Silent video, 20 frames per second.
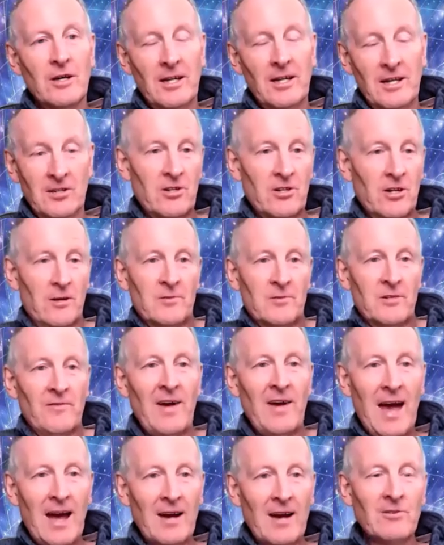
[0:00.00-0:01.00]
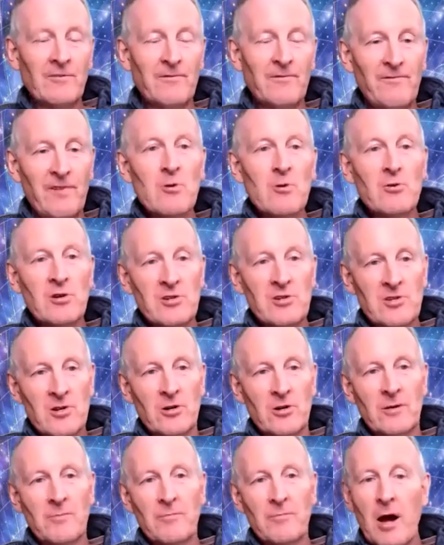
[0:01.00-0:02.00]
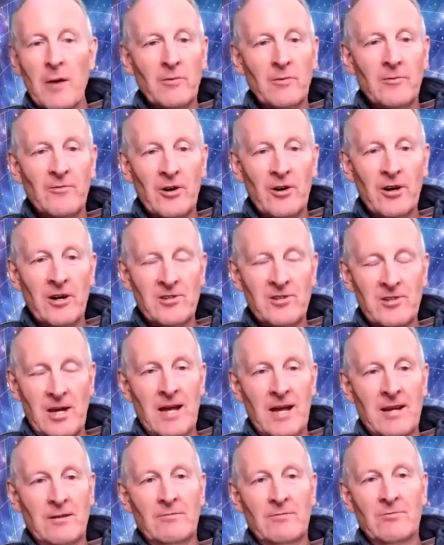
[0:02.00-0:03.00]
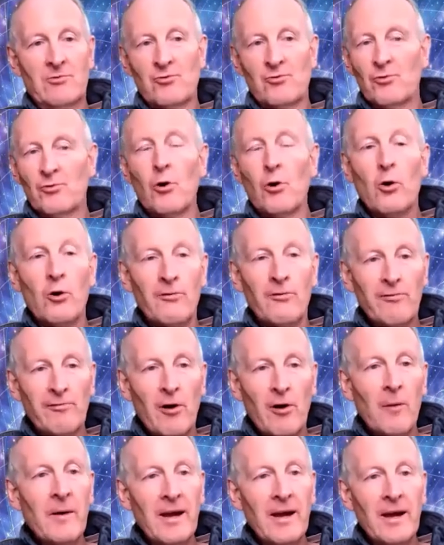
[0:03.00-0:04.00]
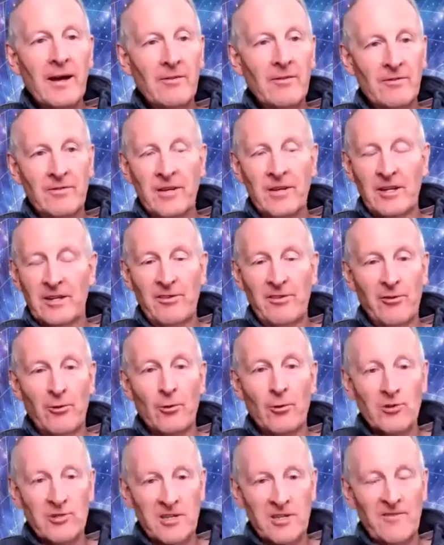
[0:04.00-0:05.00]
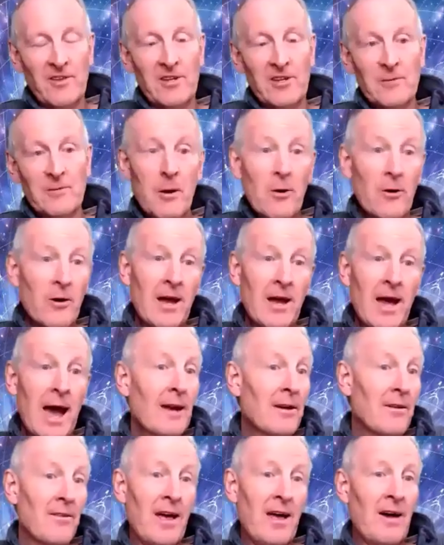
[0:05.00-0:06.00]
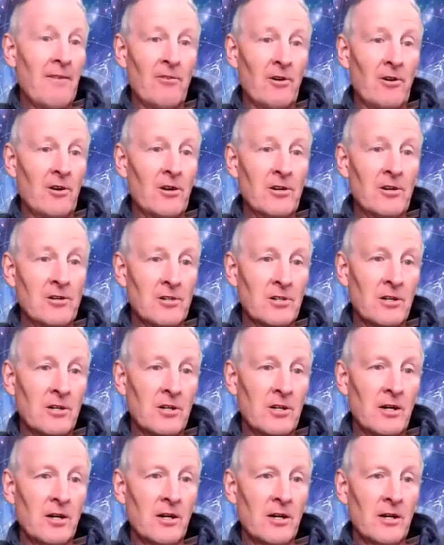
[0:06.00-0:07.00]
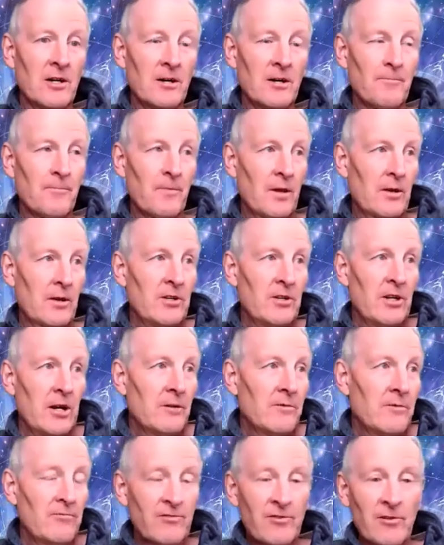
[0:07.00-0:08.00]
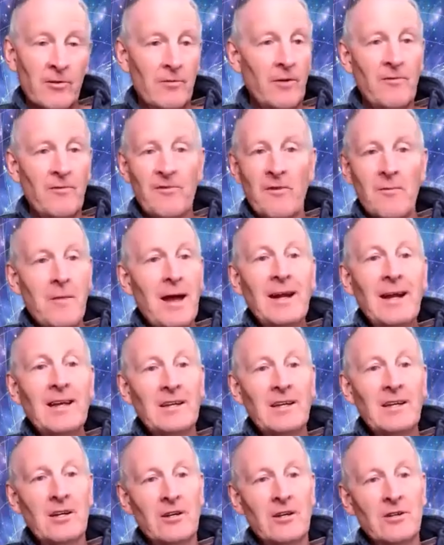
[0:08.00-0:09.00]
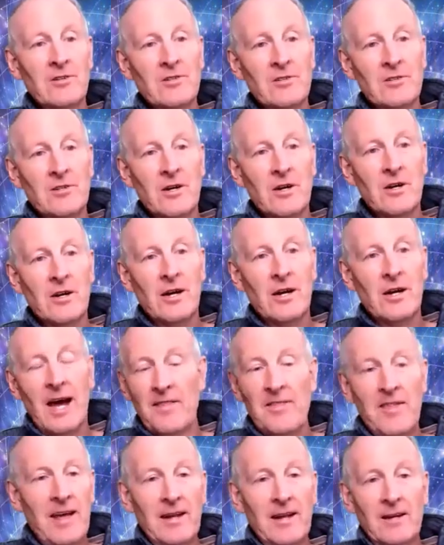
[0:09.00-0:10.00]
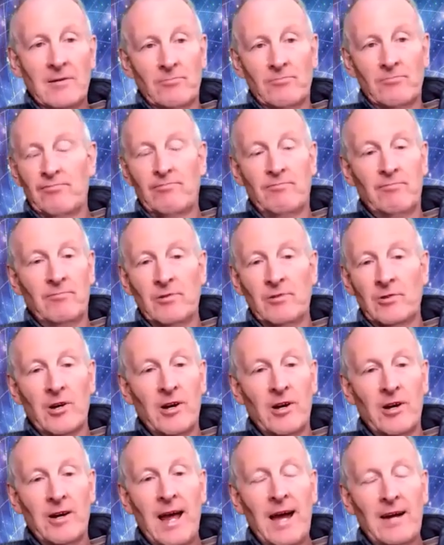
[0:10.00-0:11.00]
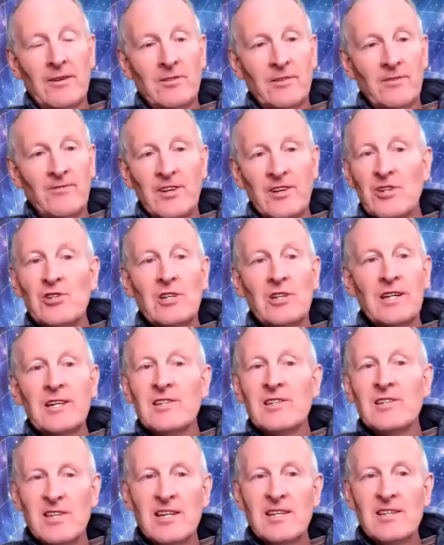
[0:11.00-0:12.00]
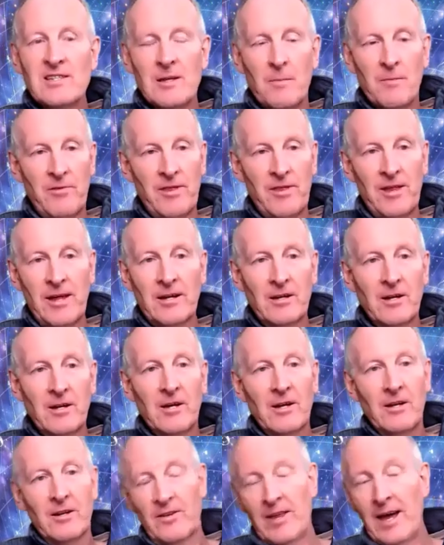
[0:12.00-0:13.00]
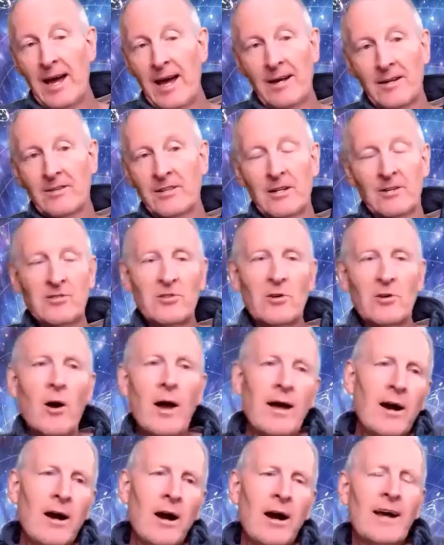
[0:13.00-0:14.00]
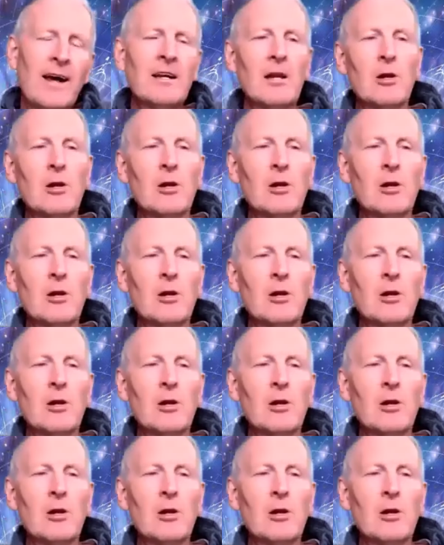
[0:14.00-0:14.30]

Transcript: in terms of how to focus on a Bible verse and draw from it the thoughts of the Spirit out of that verse, you know, for, for many years, and then learn how to visually see something that, you know, so I, I had a